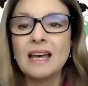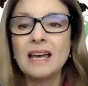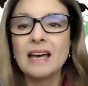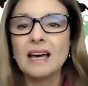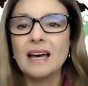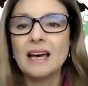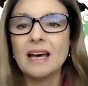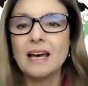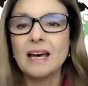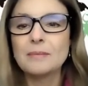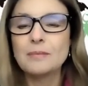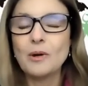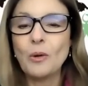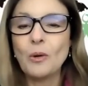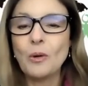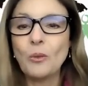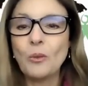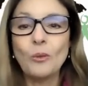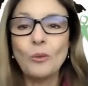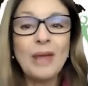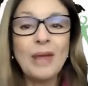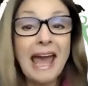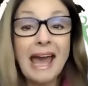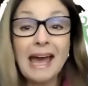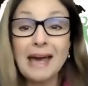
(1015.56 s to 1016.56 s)
Um,
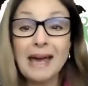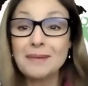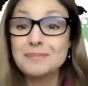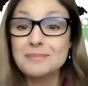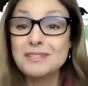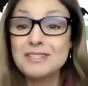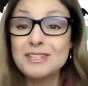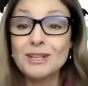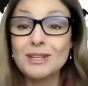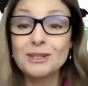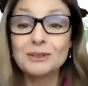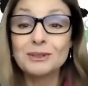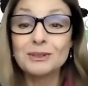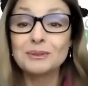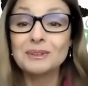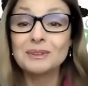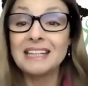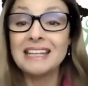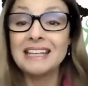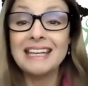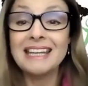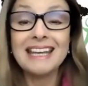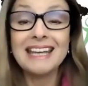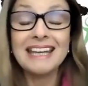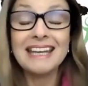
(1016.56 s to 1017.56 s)
we
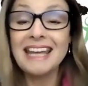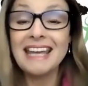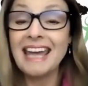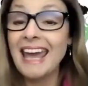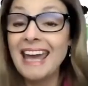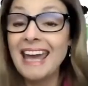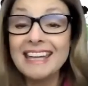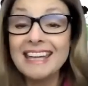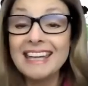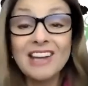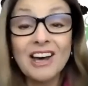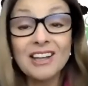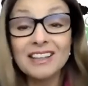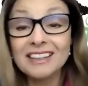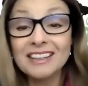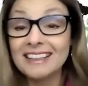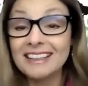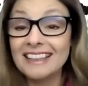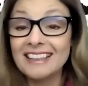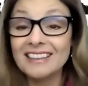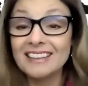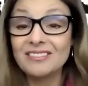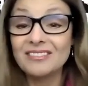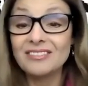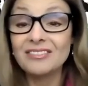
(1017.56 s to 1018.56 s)
absolutely cannot
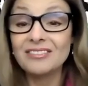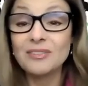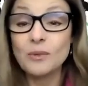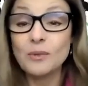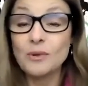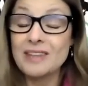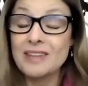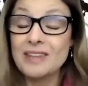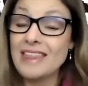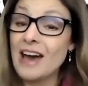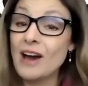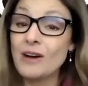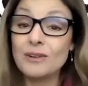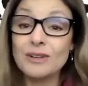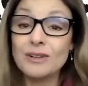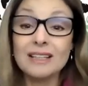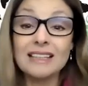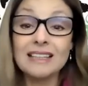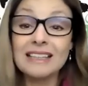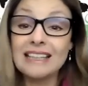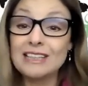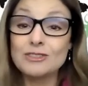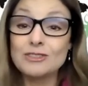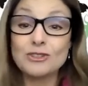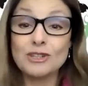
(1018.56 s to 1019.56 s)
live without
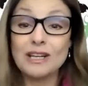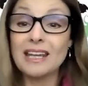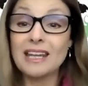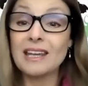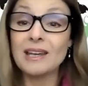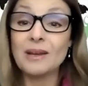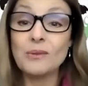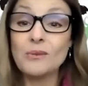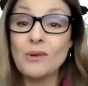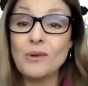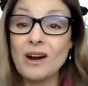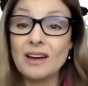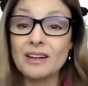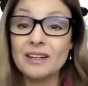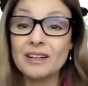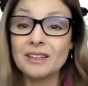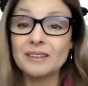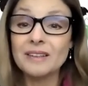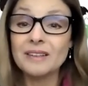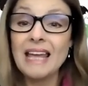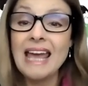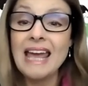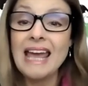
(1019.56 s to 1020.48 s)
clean drinking water.